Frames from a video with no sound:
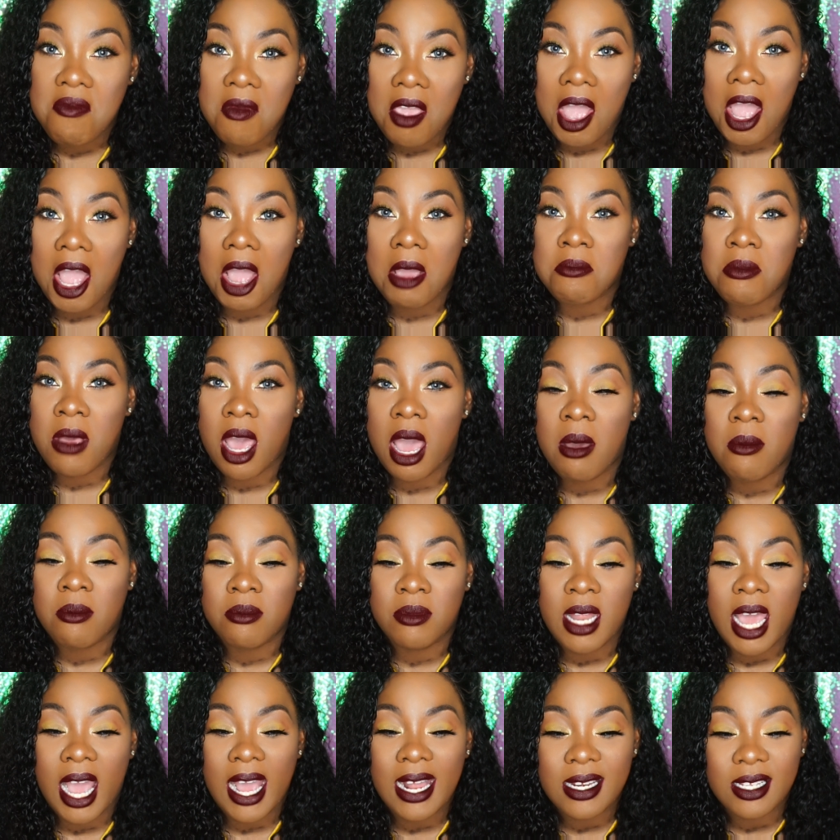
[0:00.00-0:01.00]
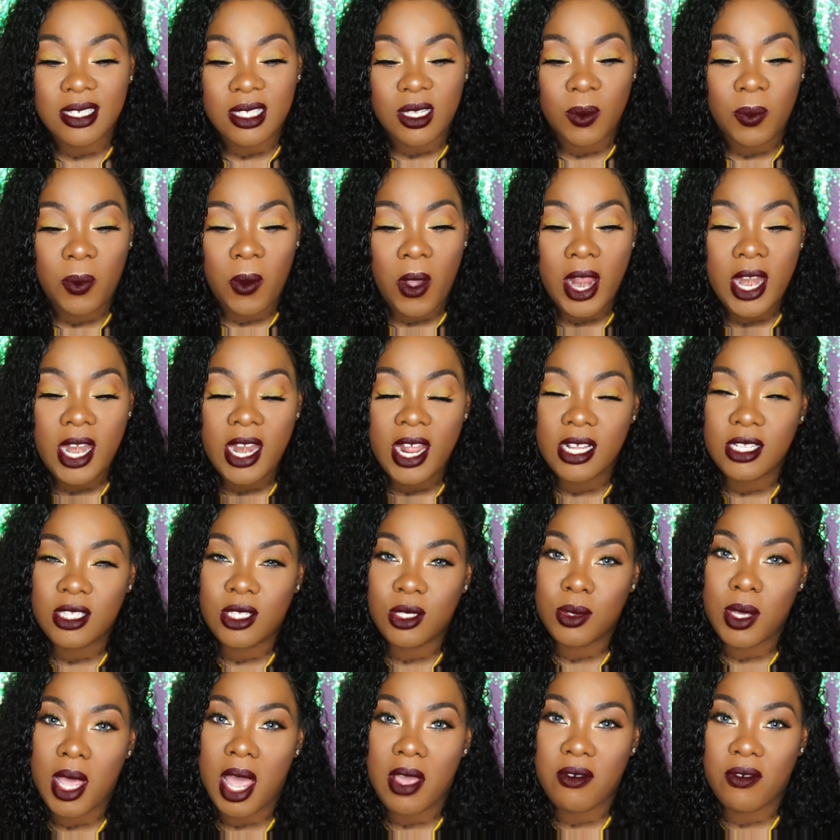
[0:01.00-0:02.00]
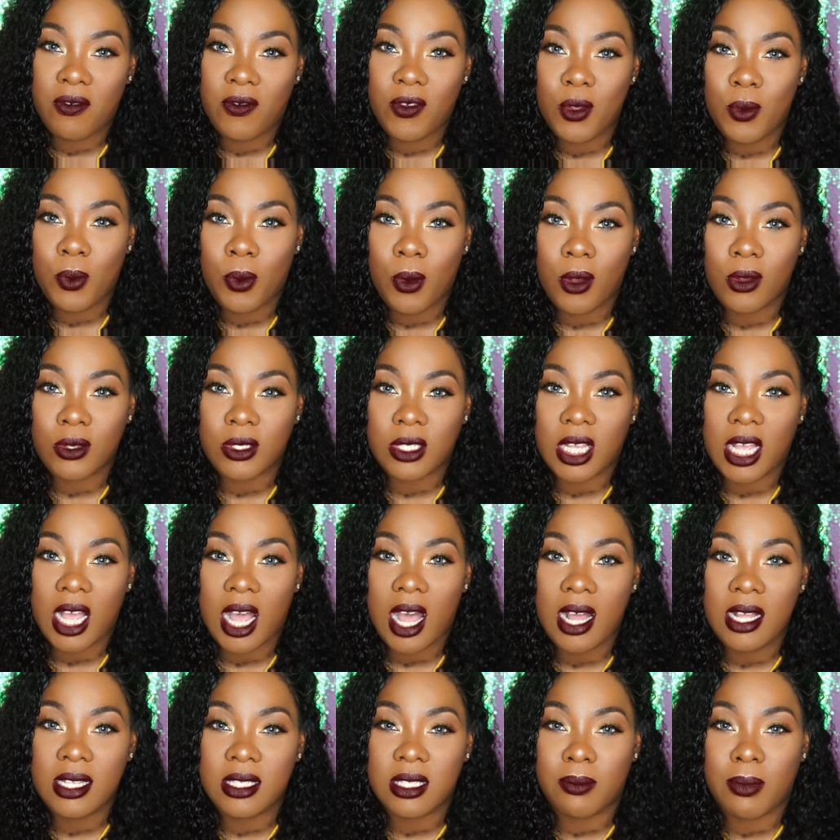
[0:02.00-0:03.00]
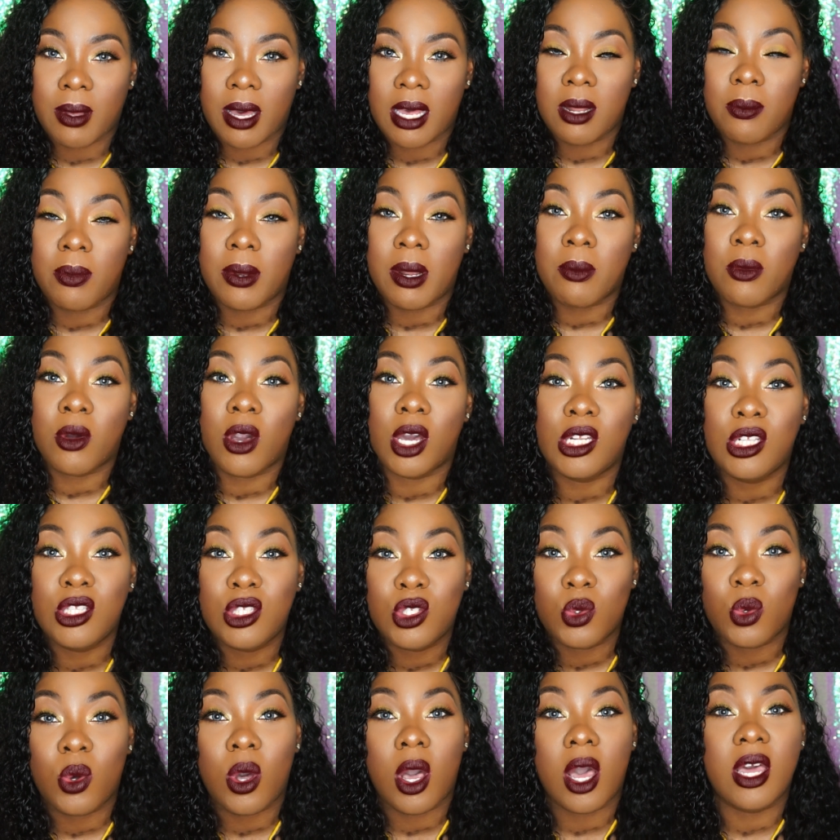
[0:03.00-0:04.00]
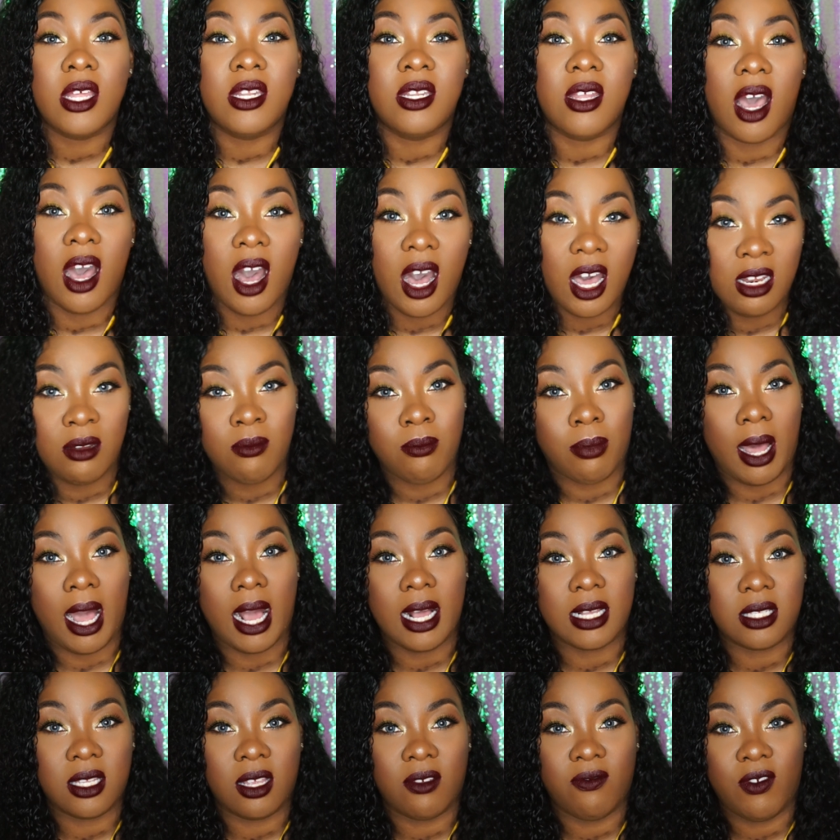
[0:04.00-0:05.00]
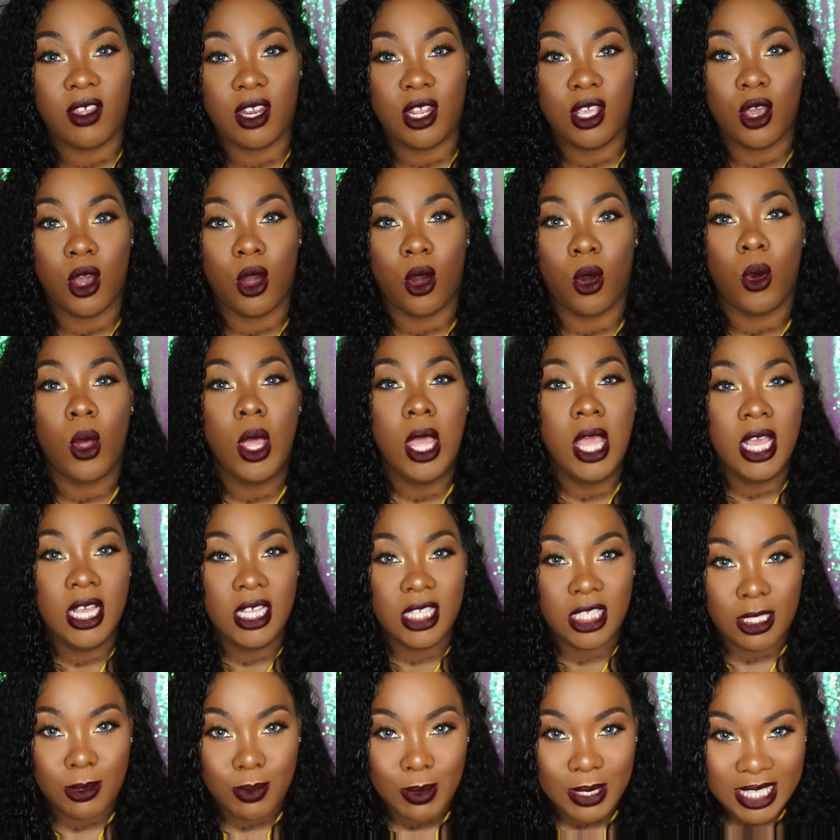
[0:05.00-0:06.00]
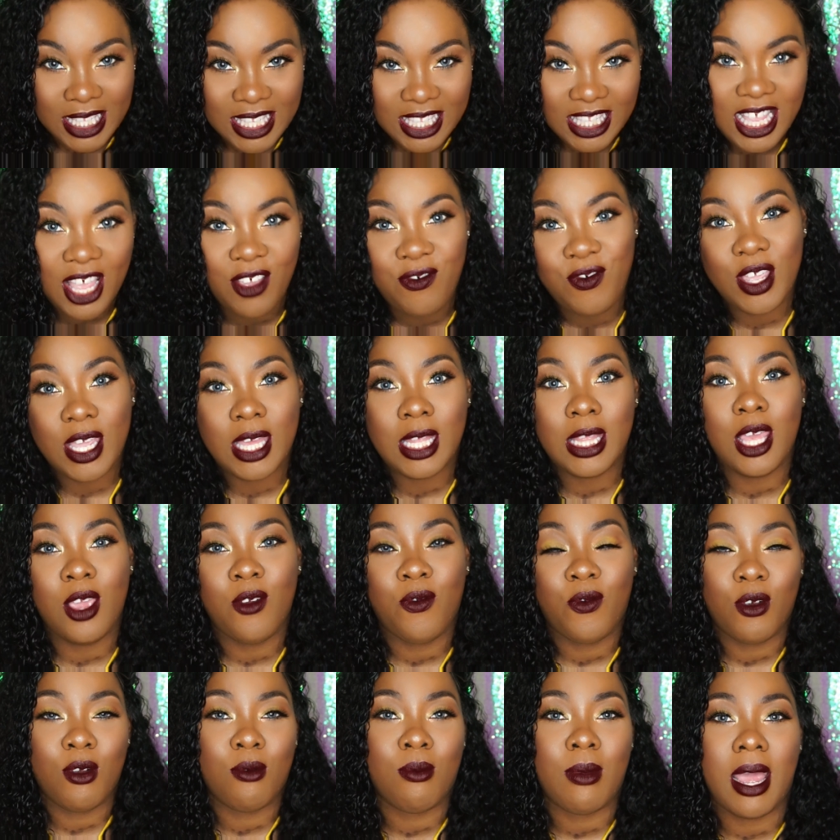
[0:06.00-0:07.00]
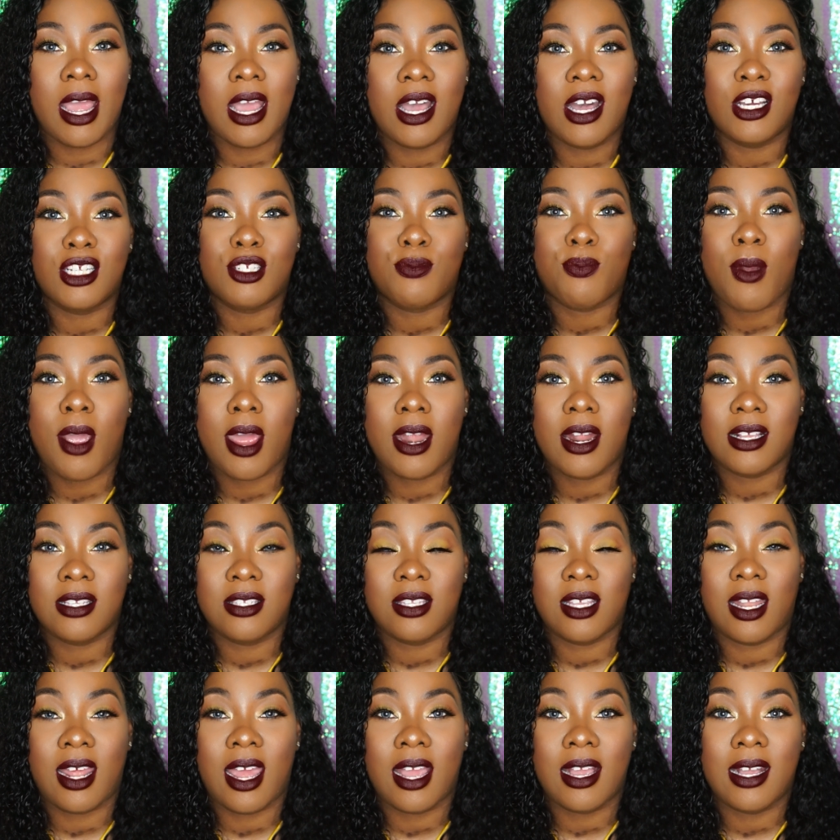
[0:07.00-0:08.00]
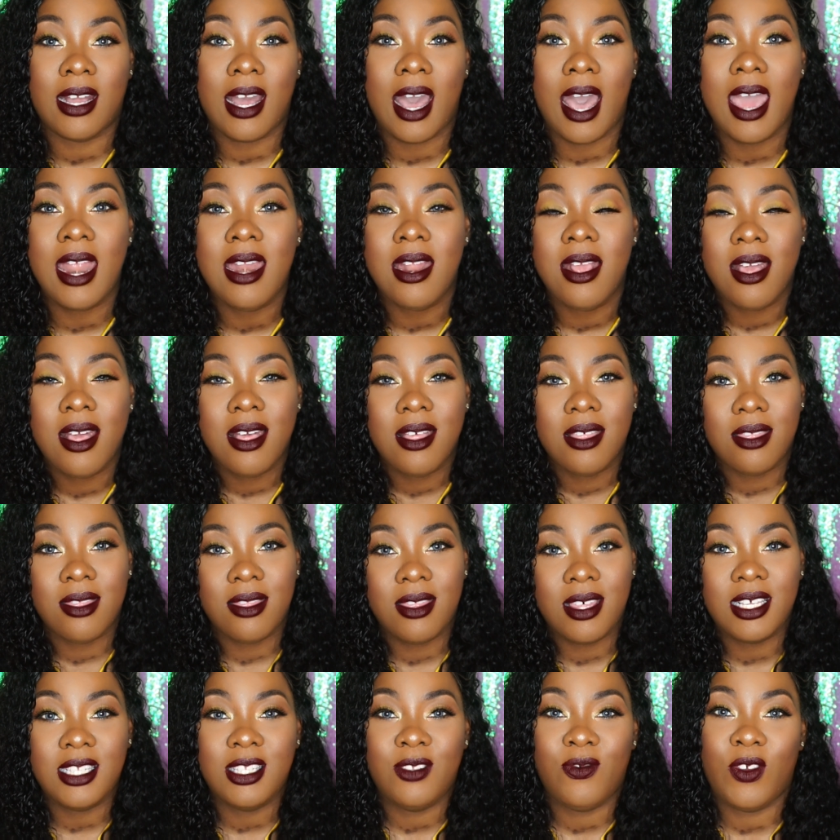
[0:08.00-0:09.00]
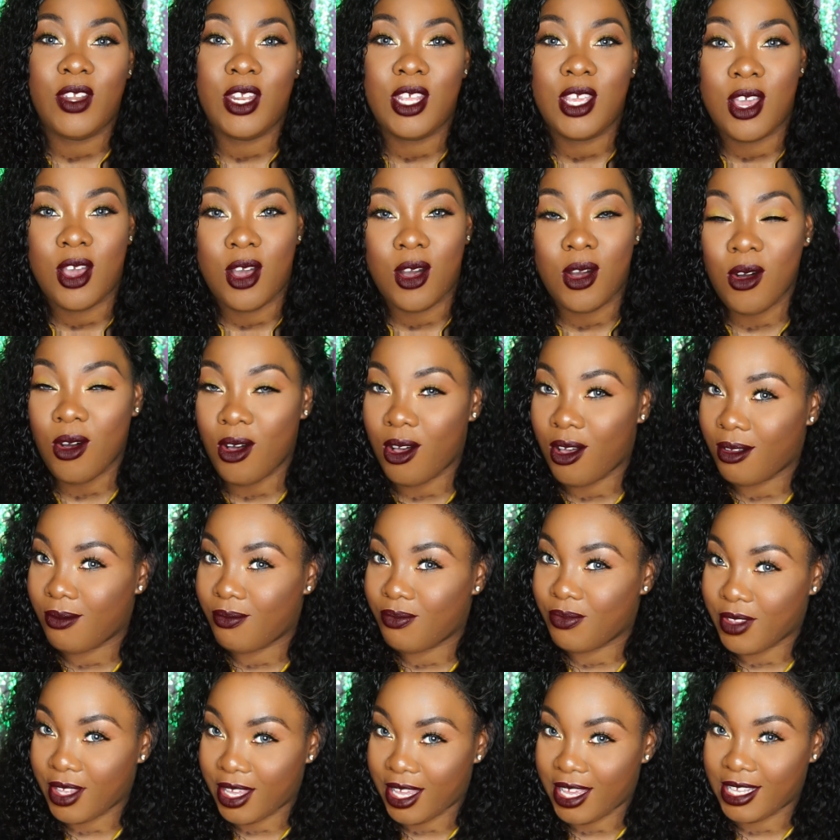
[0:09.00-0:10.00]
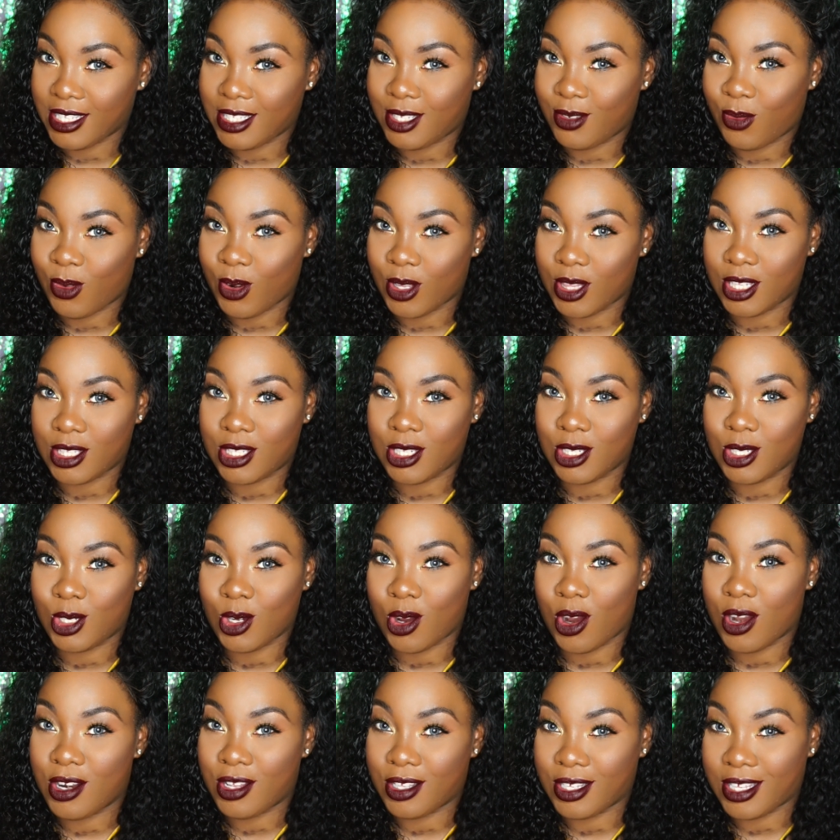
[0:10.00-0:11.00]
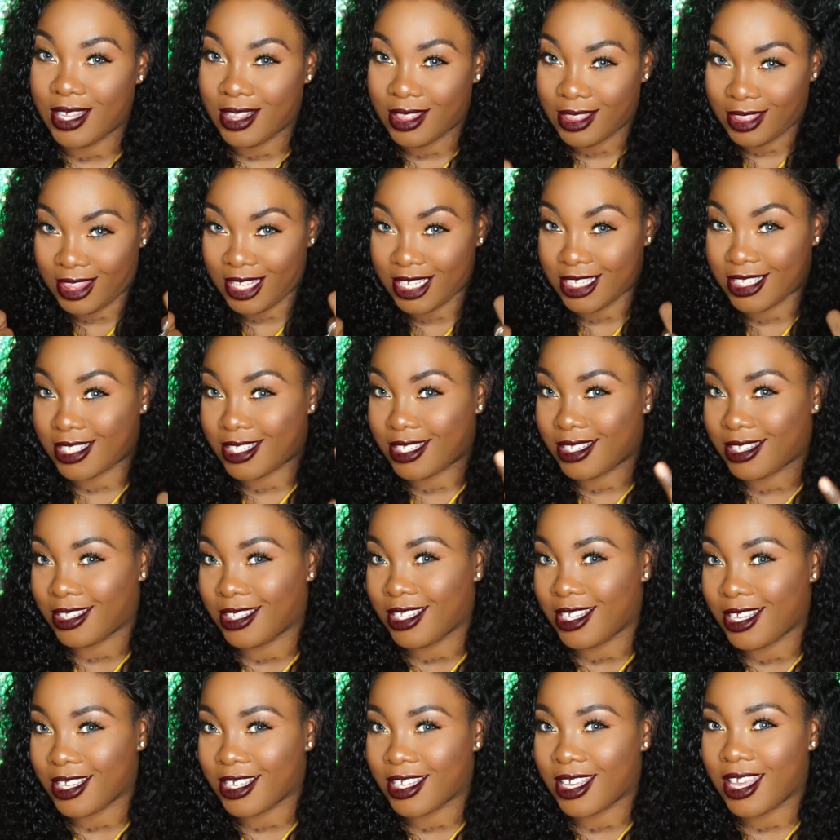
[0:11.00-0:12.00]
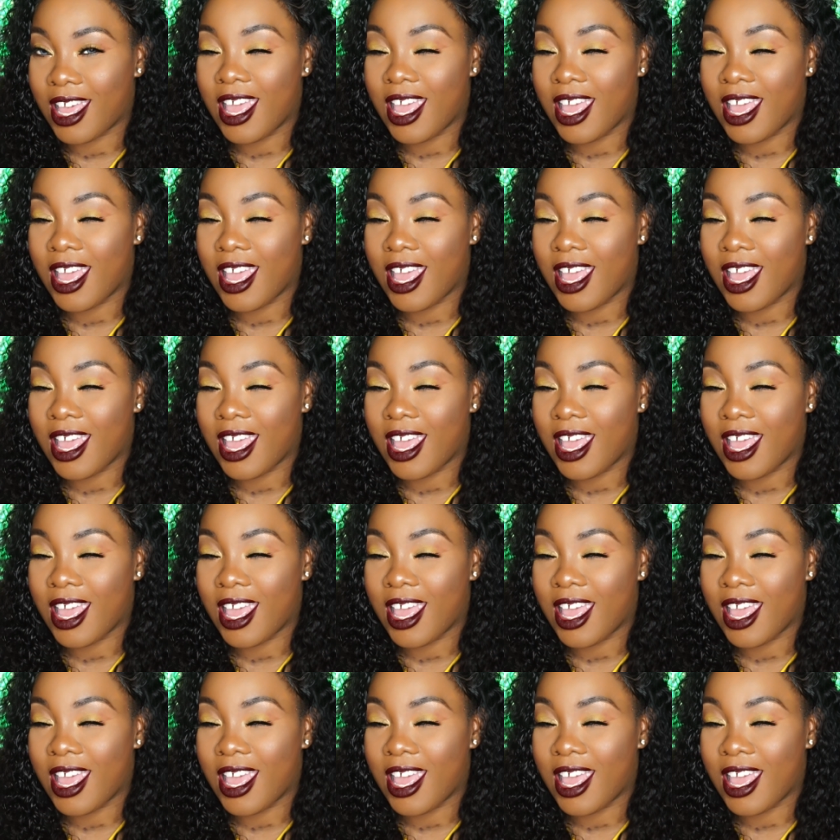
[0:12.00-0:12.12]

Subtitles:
I'm not disappointed. I do have a few pros and cons about it, but I'm going to do an unboxing video specifically for my Hush products that I got. This video is for the tutorial to get this look.